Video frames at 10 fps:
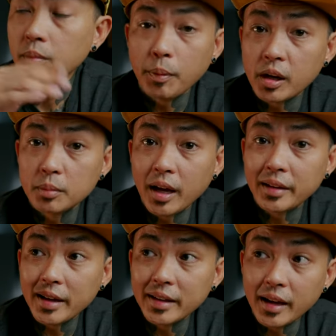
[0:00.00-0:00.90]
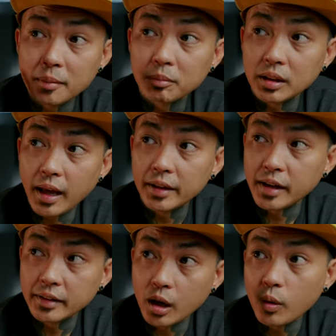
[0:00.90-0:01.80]
But bottom line, I am glad
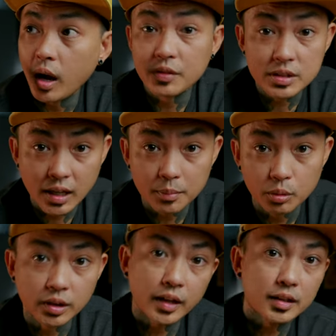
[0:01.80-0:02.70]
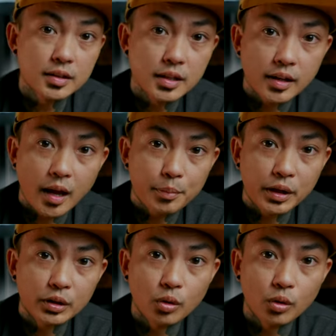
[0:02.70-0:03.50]
that I now have a table that I can take camping and